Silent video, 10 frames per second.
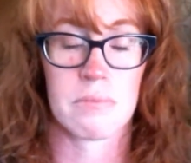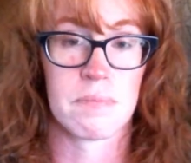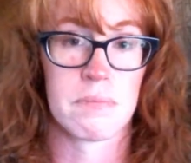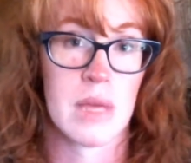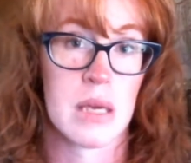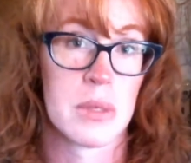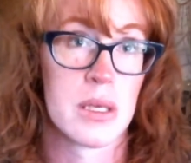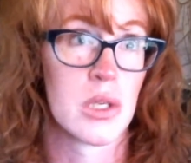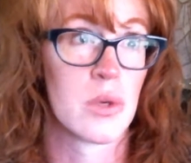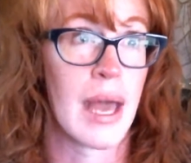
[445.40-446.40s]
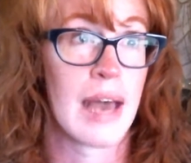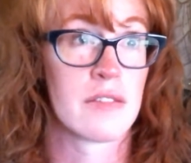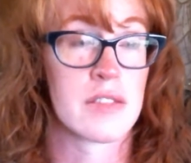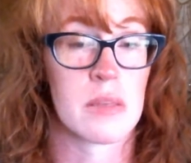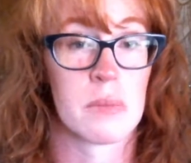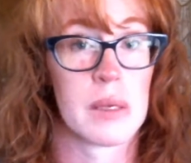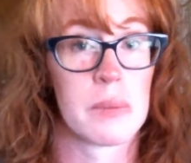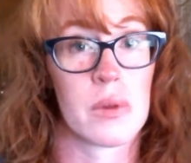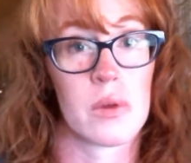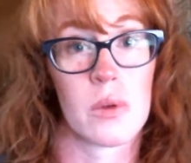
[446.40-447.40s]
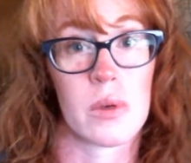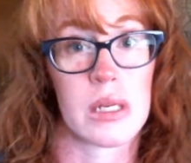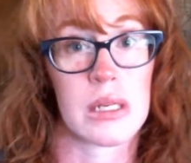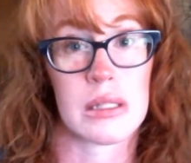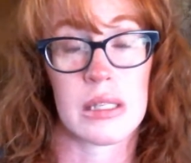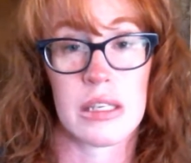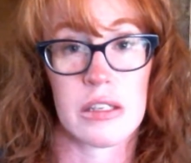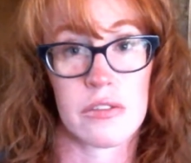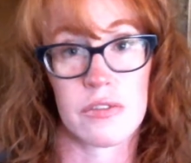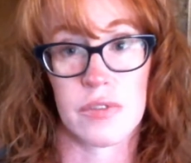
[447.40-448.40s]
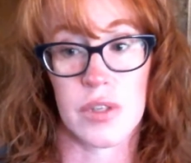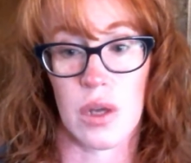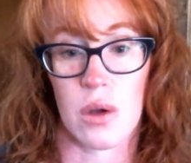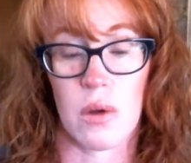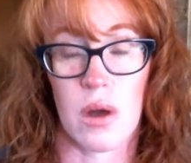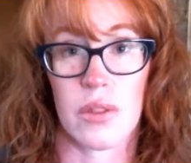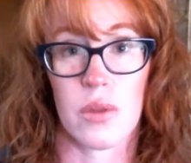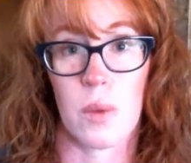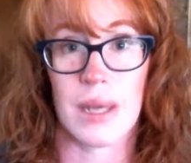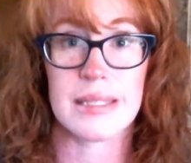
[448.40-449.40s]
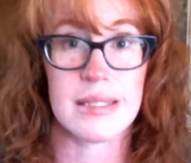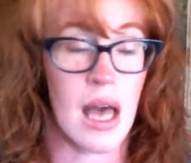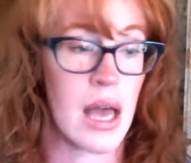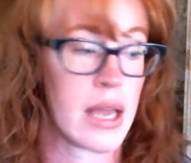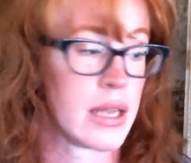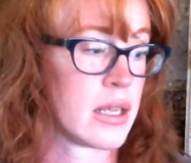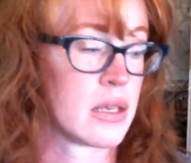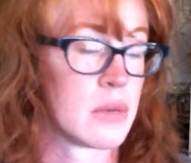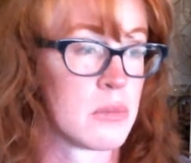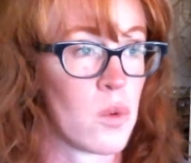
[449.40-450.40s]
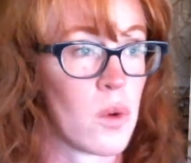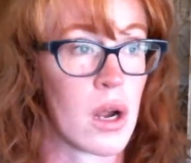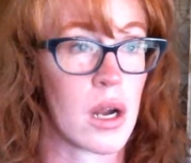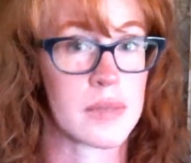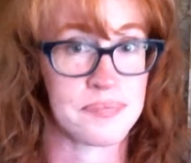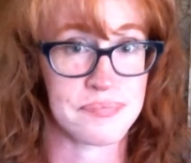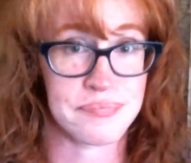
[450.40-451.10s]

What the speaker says: Maybe you have some people who are going to live, you know, on the west side in a more,